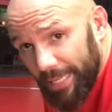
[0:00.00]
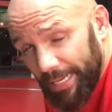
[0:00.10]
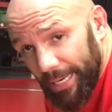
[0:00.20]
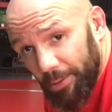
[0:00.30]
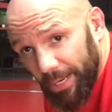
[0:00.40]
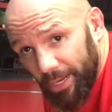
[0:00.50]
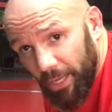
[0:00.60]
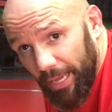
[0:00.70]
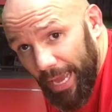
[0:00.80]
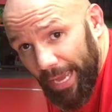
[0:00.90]
then what I
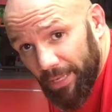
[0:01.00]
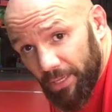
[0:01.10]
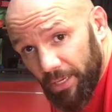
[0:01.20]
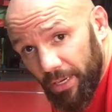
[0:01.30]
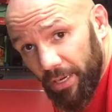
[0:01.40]
call a haggler,